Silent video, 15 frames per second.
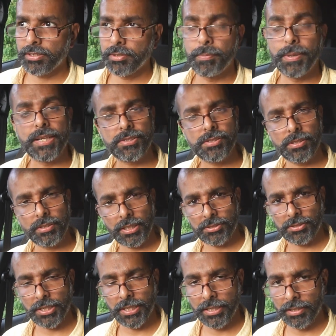the best
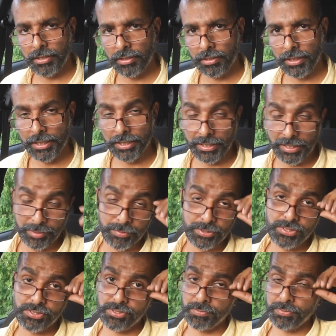touchscreen entertainment
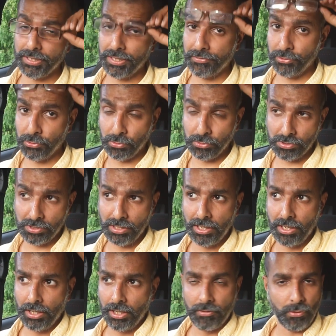system that I've used
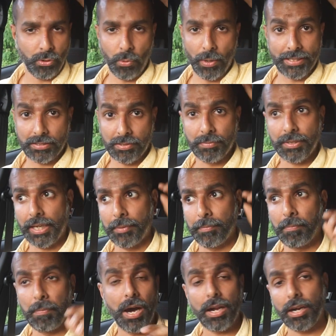for quite some
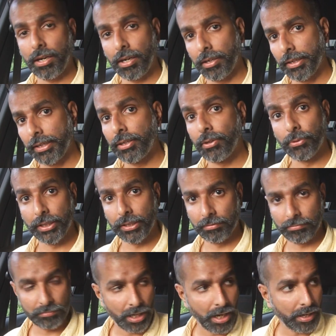time, bar none,
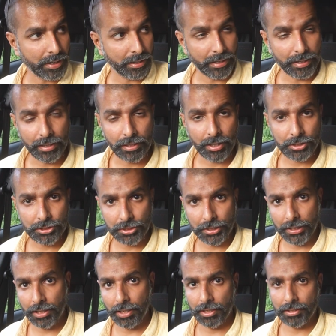including higher end
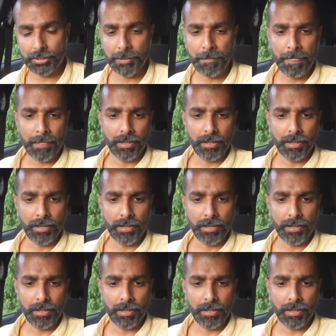luxury cars.